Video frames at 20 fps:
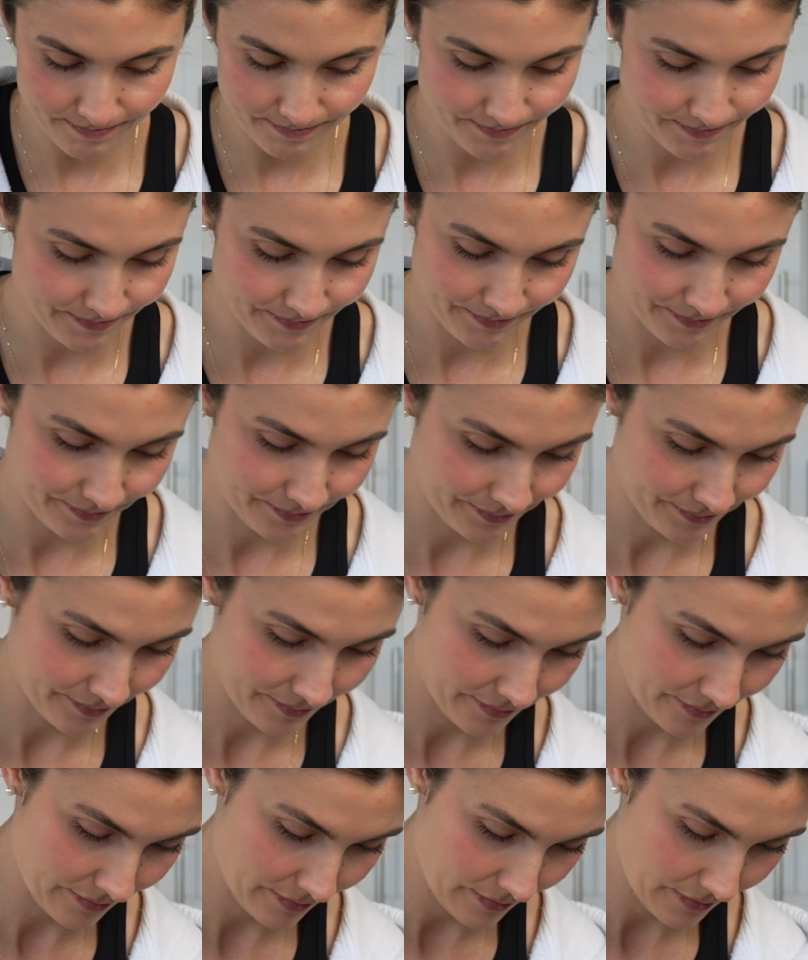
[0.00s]
All
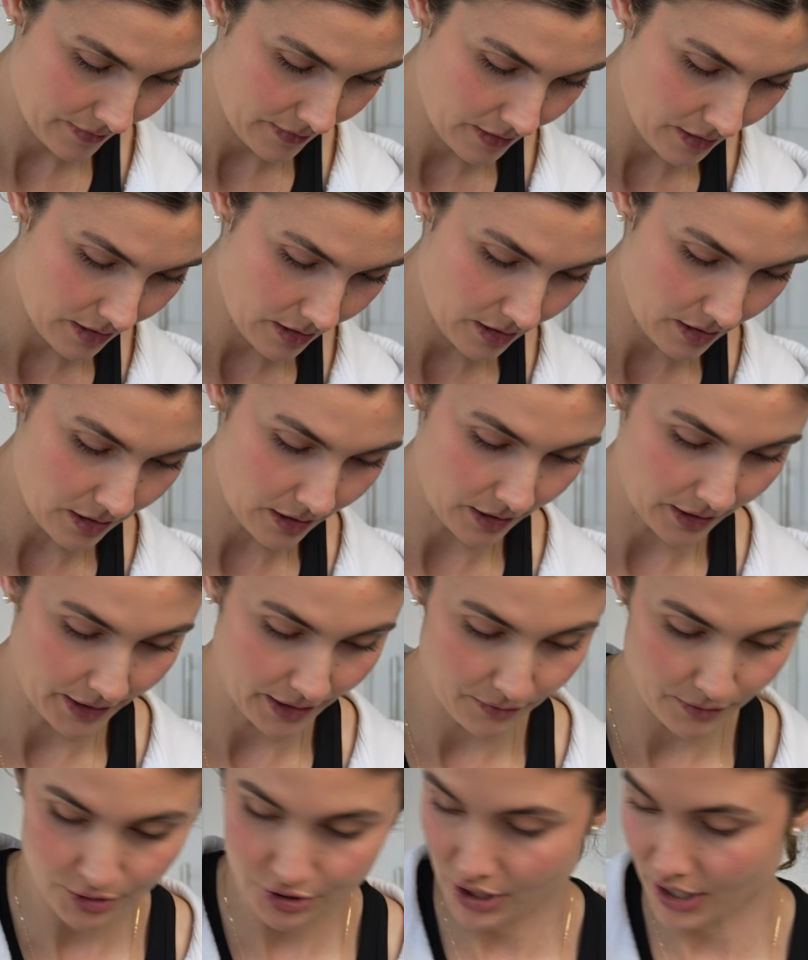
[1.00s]

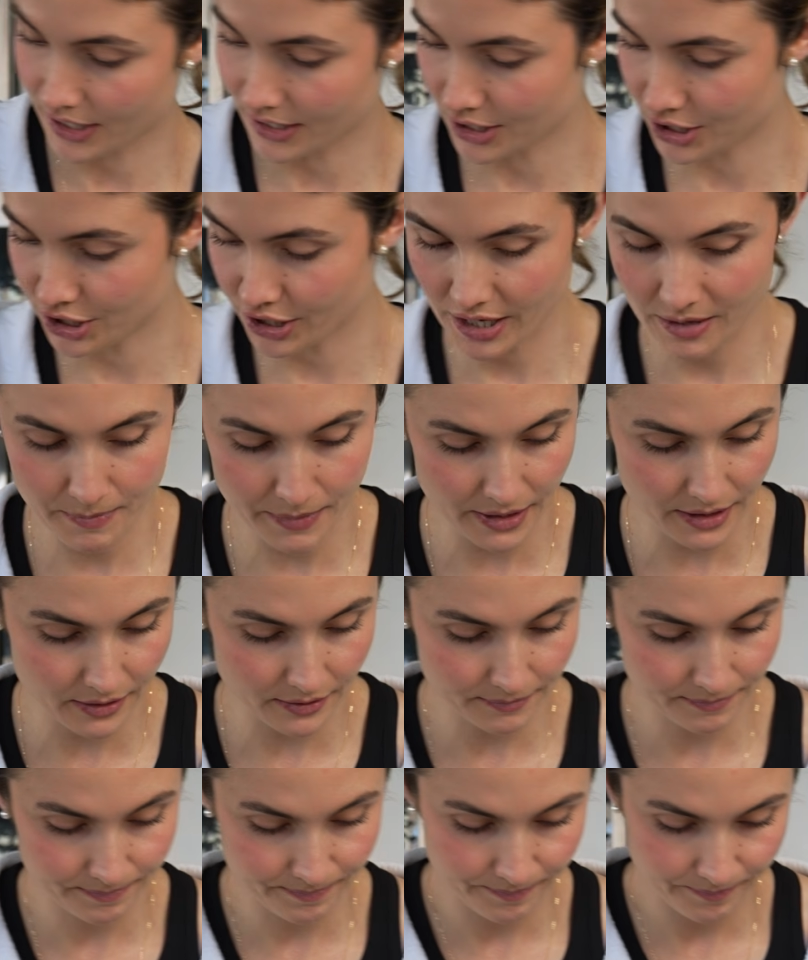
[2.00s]
right, we're trying to shape it.